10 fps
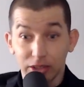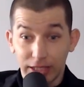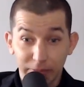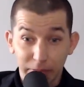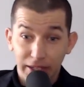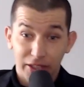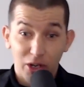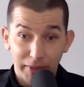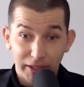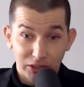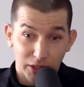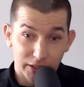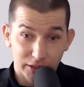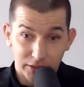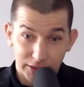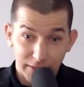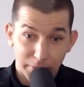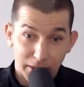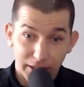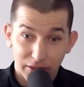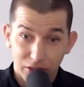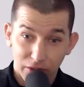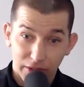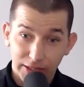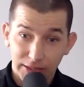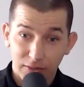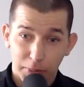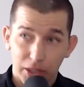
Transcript: save money. You know what I mean? So I yeah. can save money and go to the next level.